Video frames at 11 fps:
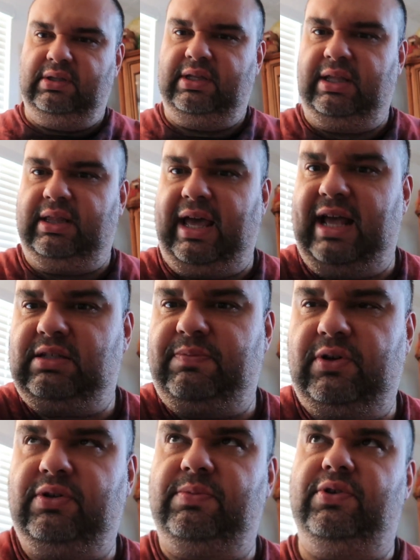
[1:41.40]
The last
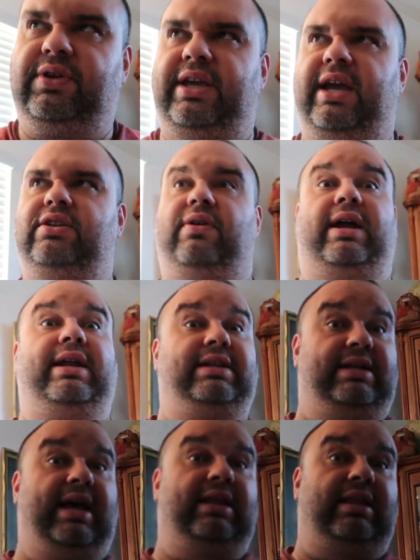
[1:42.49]
mushroom jerky I tried, I
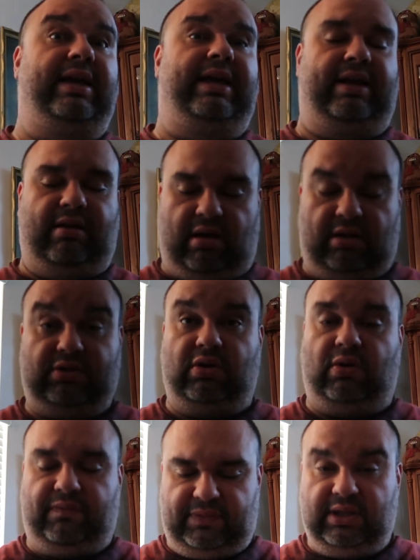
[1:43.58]
did not like at all,
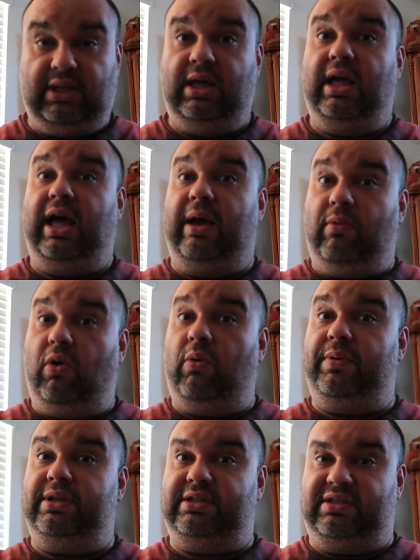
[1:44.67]
so I'm
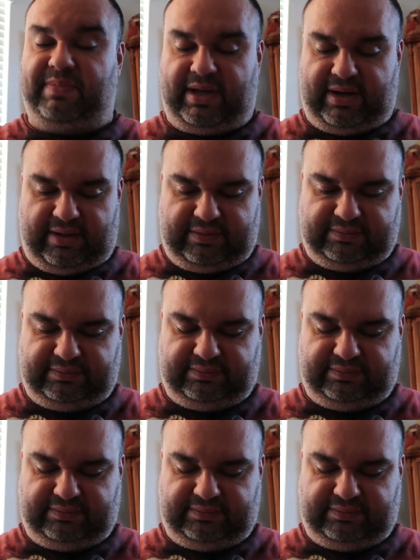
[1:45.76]
hoping this is better.